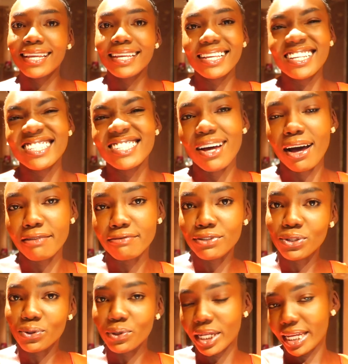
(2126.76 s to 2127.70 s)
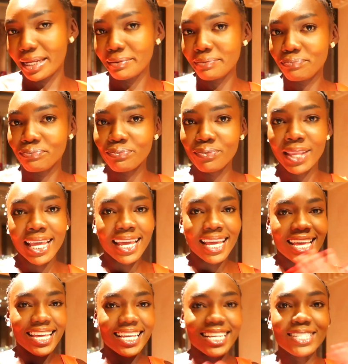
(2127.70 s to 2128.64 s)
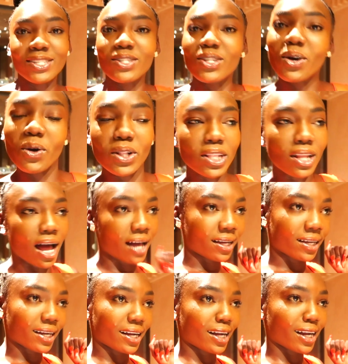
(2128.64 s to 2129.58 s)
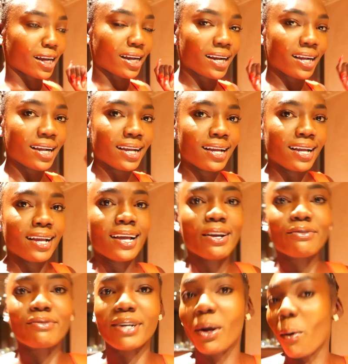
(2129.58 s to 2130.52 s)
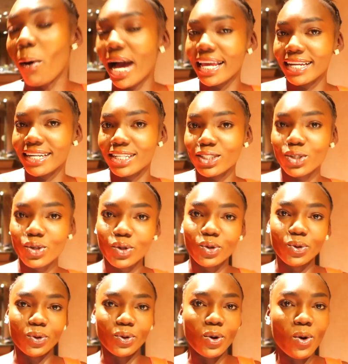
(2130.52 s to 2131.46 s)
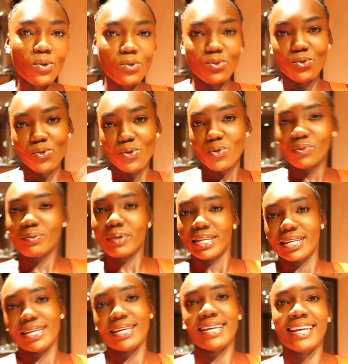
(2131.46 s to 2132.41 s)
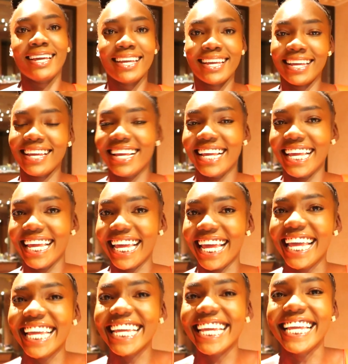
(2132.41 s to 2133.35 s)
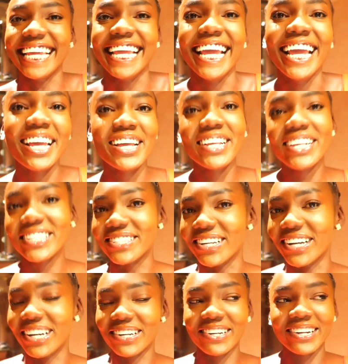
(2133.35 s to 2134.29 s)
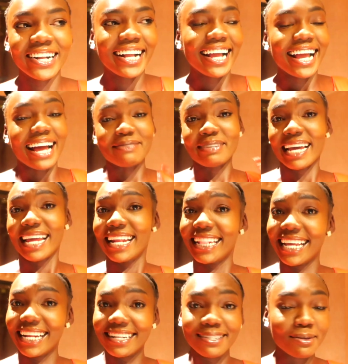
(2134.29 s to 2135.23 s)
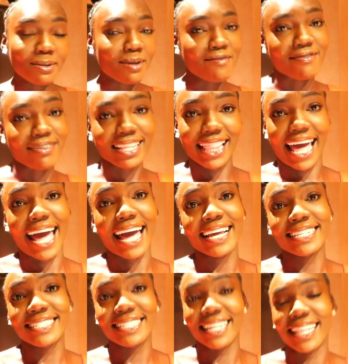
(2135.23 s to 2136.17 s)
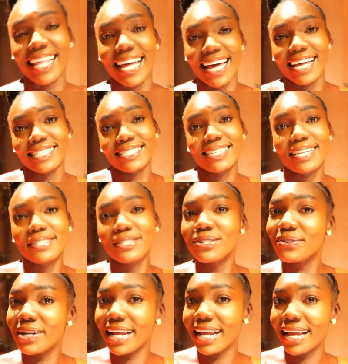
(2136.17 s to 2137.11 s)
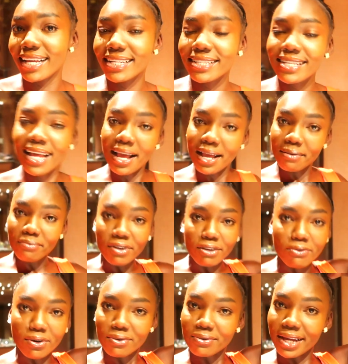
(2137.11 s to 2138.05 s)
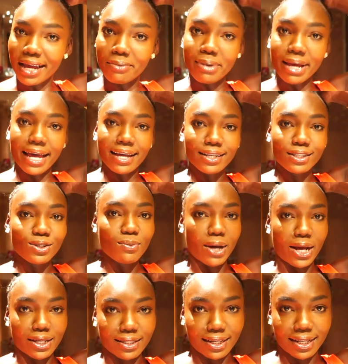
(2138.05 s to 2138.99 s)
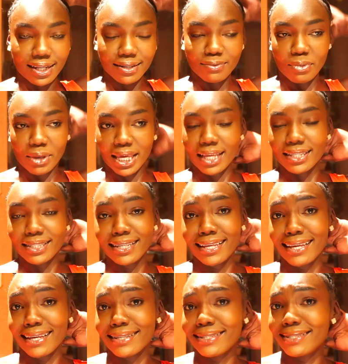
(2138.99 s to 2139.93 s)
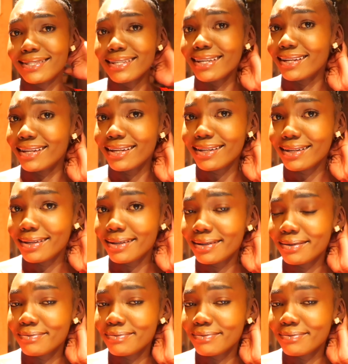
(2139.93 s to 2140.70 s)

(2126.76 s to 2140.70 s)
he's off duty. He's no longer required to woo me. So I'm kind of letting him relax the last 2 days before we head back to Boston, because he exceeded